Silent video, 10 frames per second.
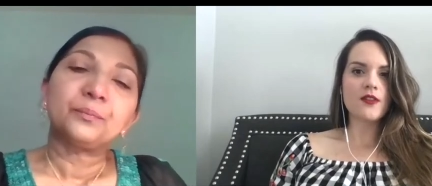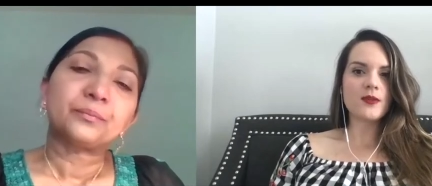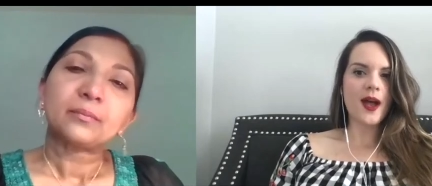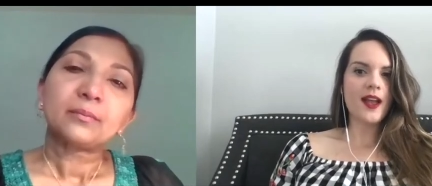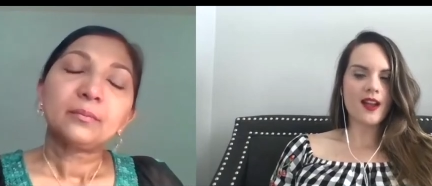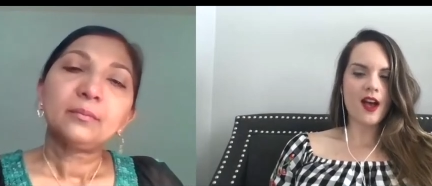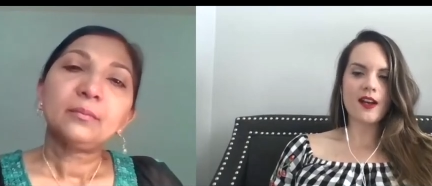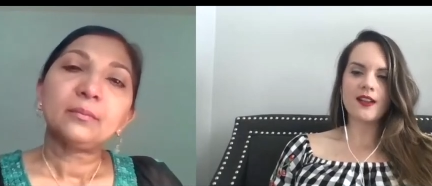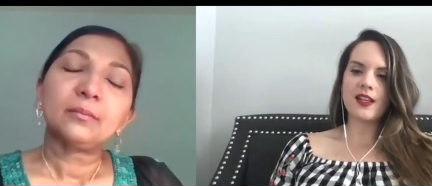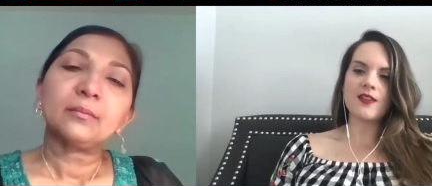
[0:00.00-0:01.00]
Speaker 1: by God
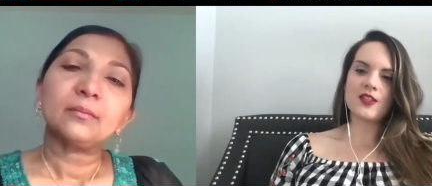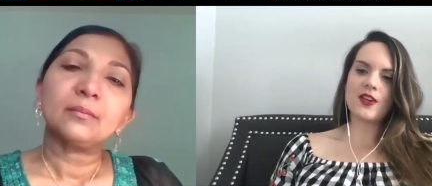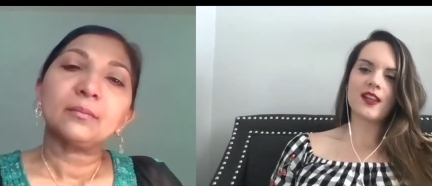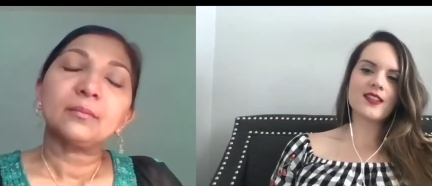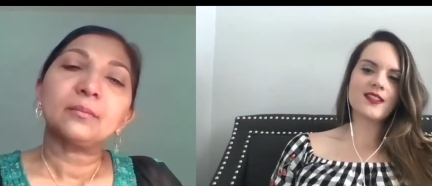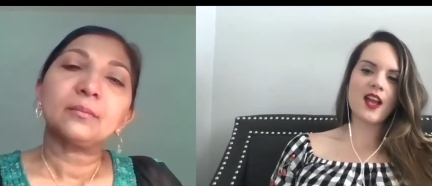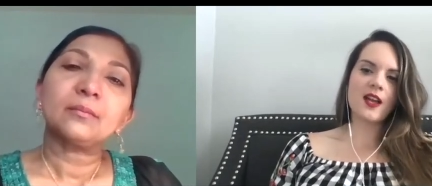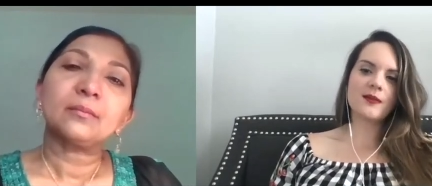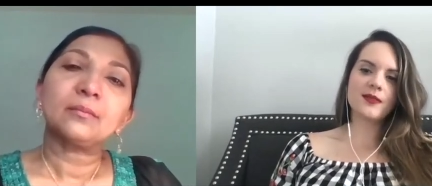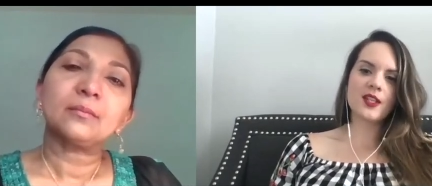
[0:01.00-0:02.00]
even during this time?
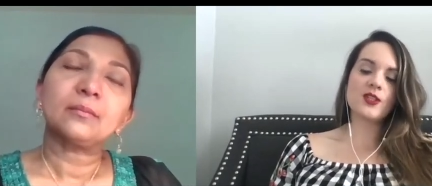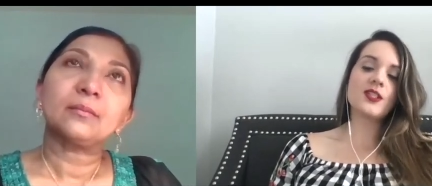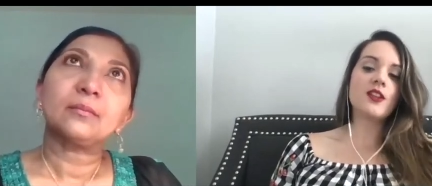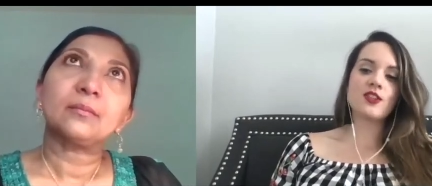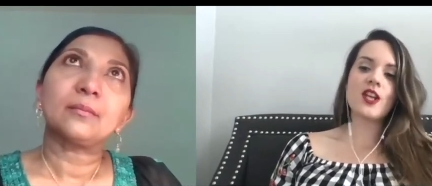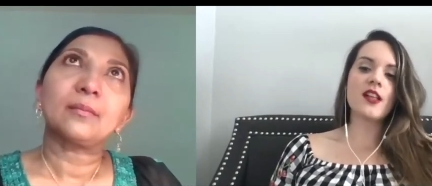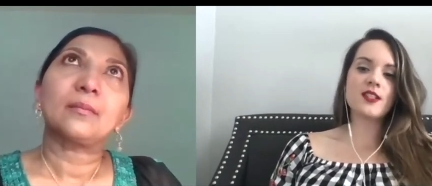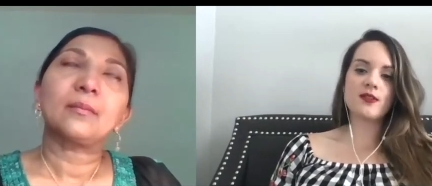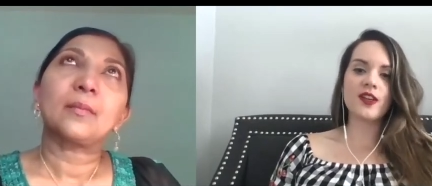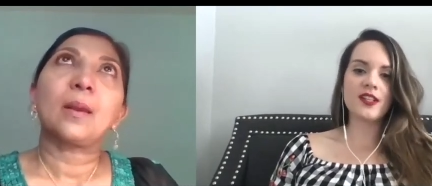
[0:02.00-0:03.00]
Because you said you're jealous for
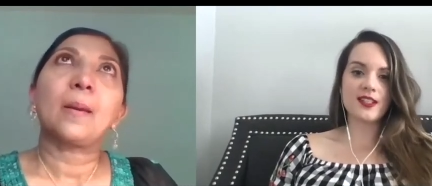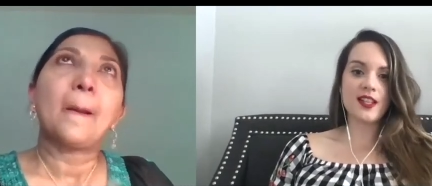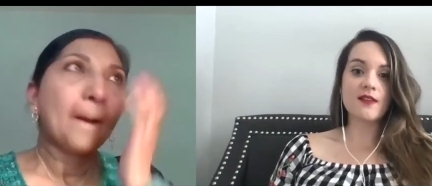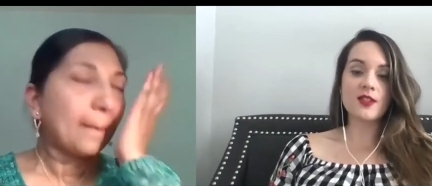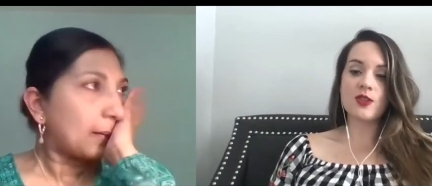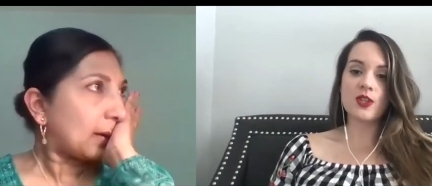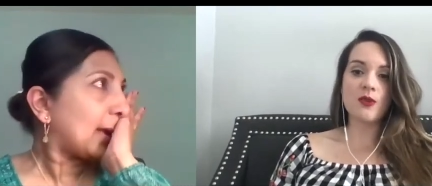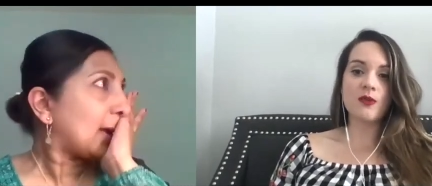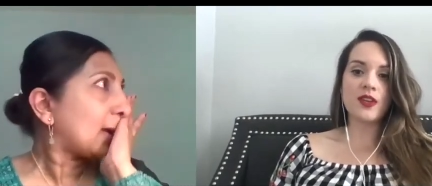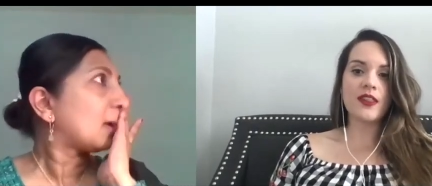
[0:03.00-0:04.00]
his love. So do you
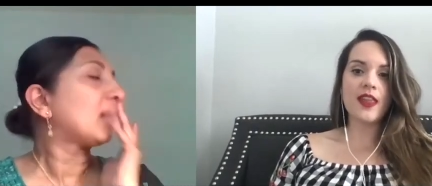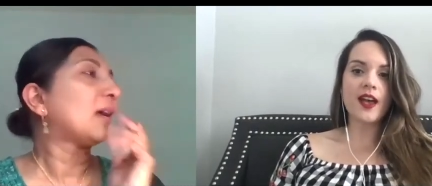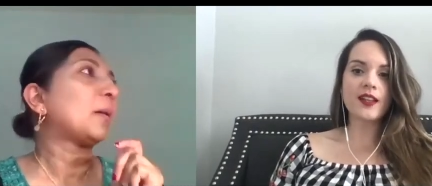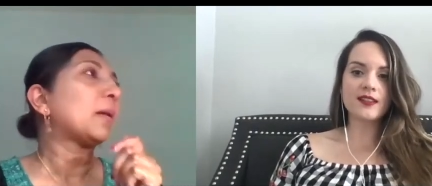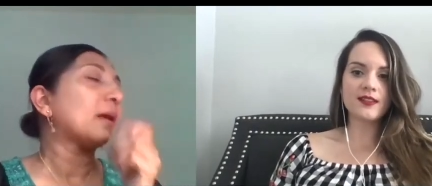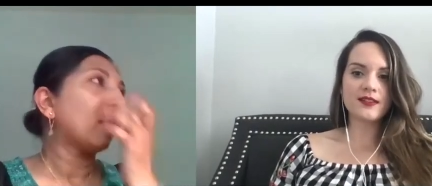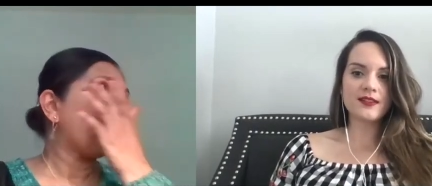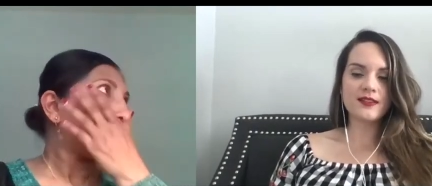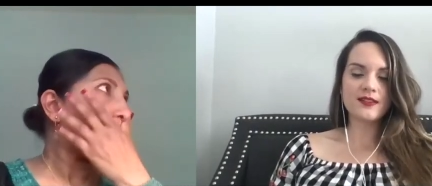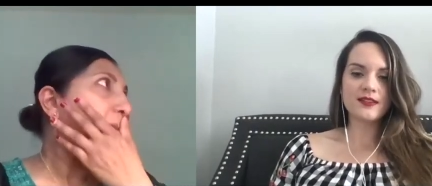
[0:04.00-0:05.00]
feel that?
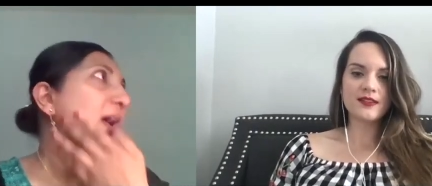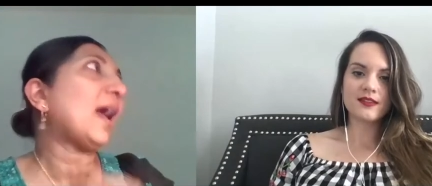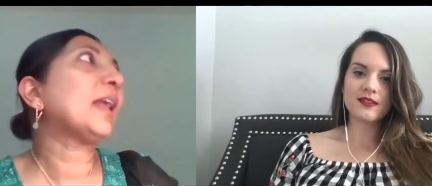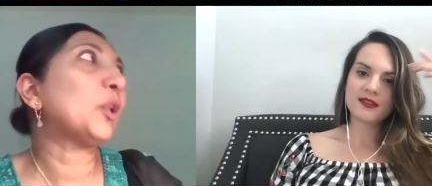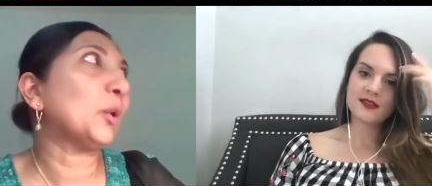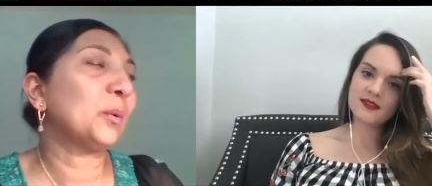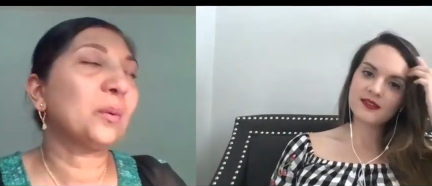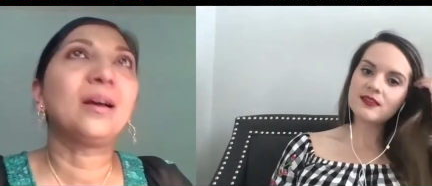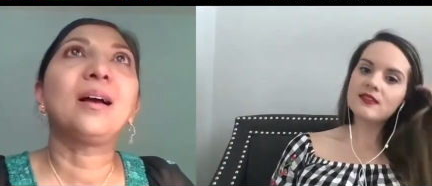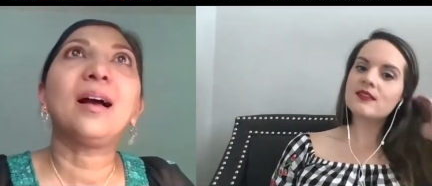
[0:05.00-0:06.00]
Speaker 2: I do.
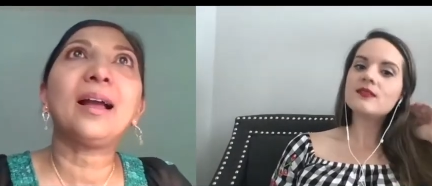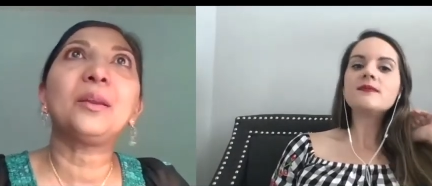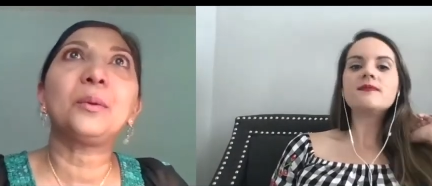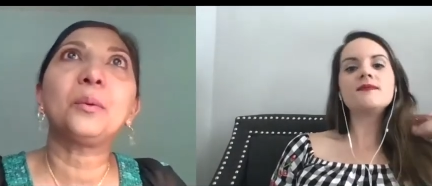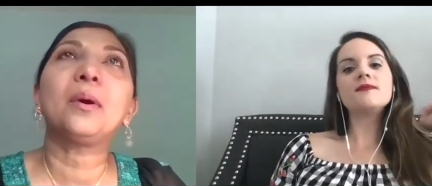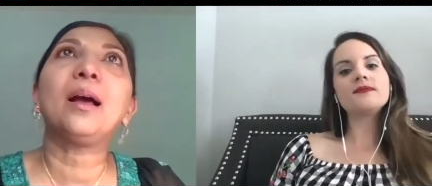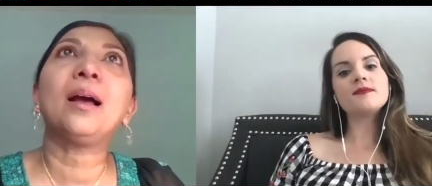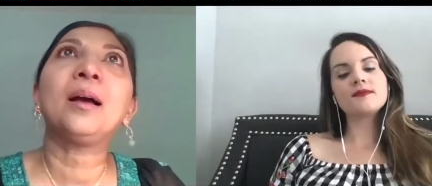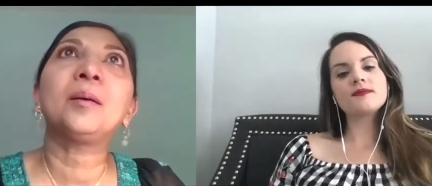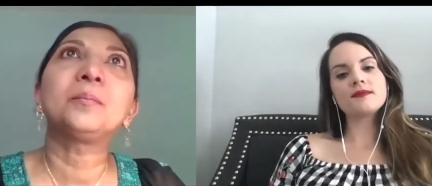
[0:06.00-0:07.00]
I do.
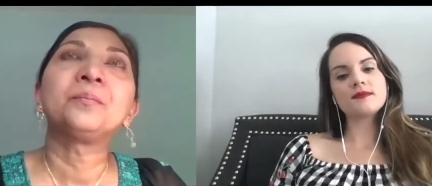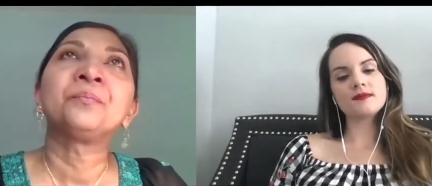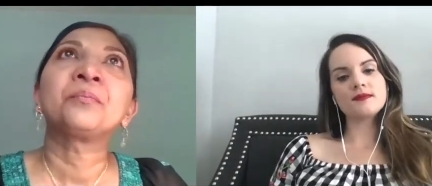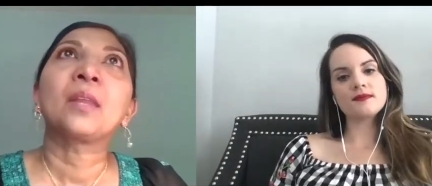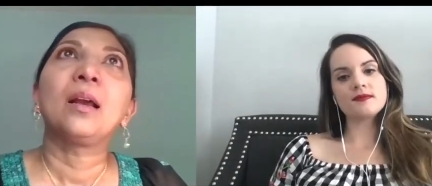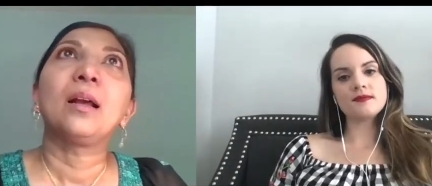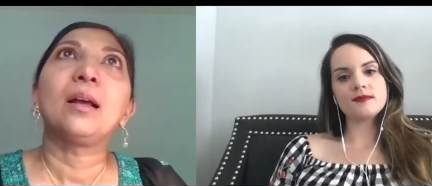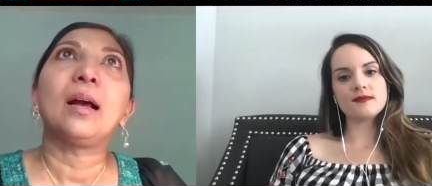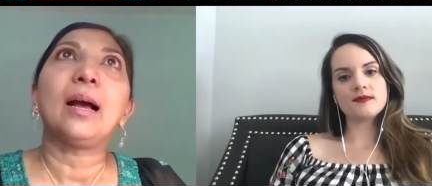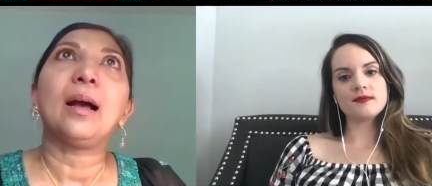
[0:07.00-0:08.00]
Um,
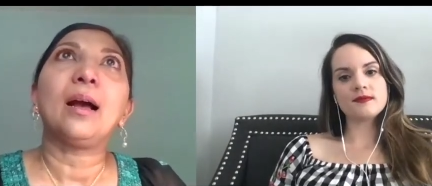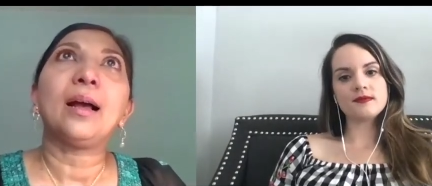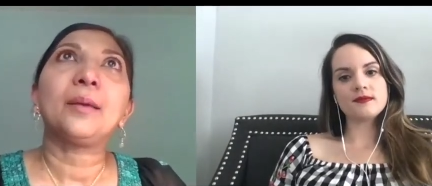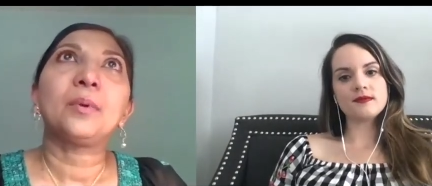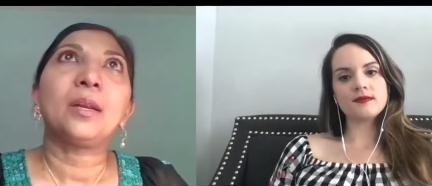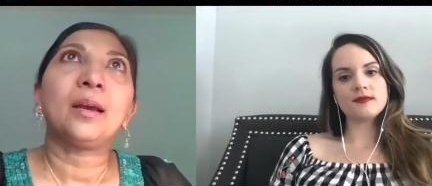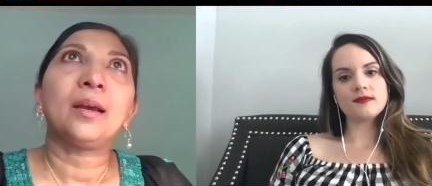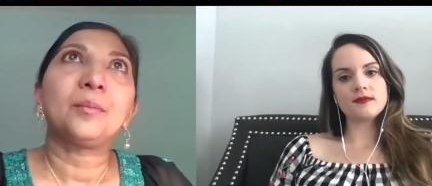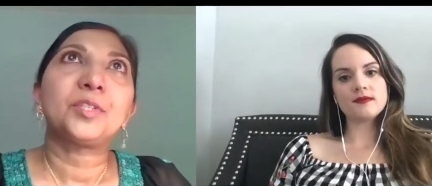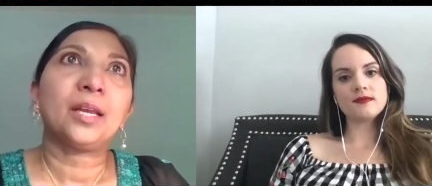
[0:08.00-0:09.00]
I would
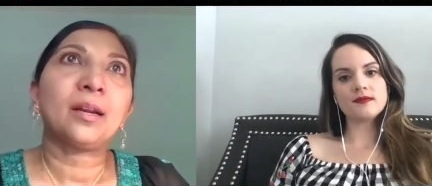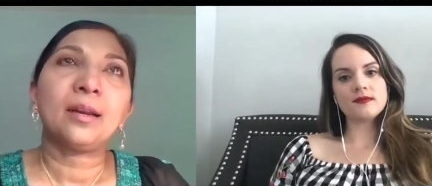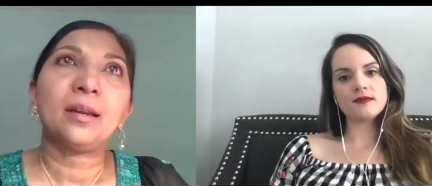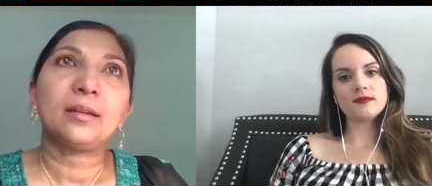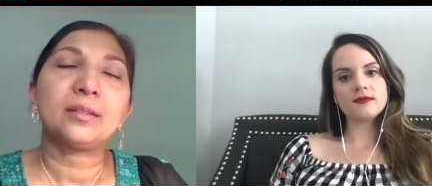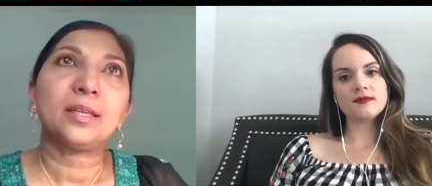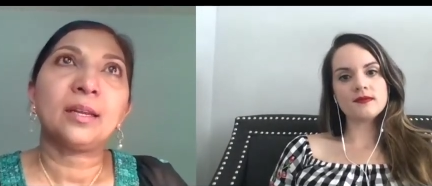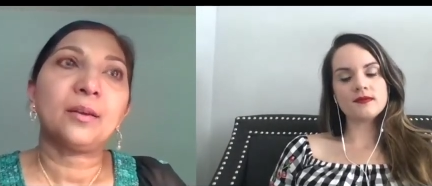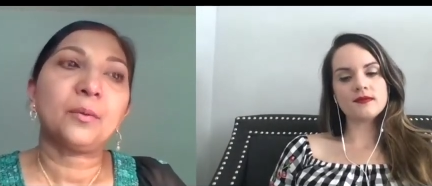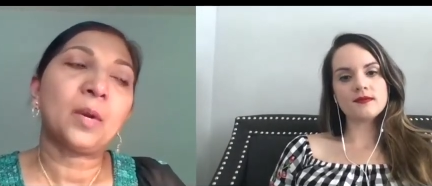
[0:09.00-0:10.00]
uh, share
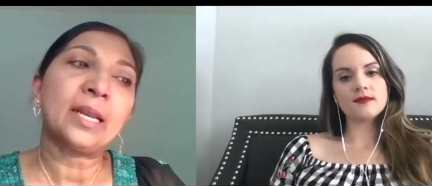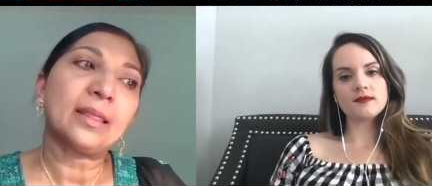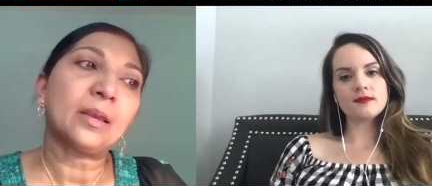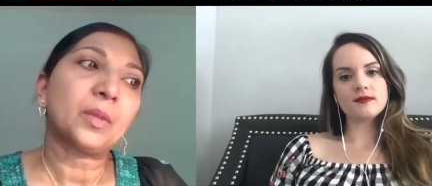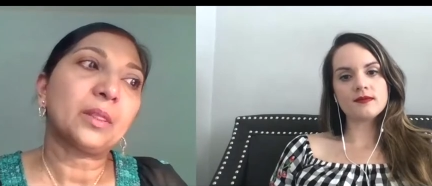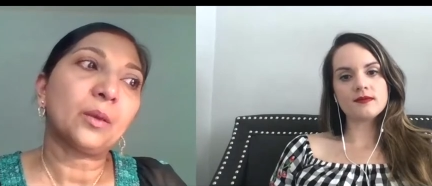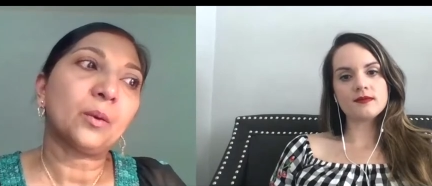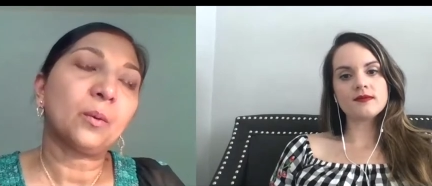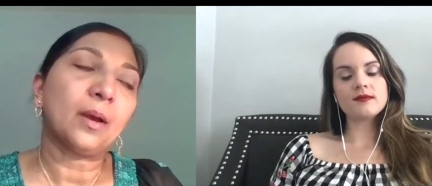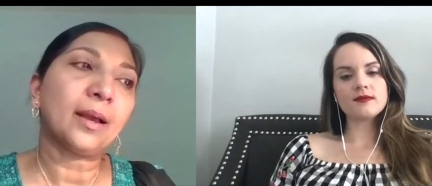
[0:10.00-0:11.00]
share one thing with you.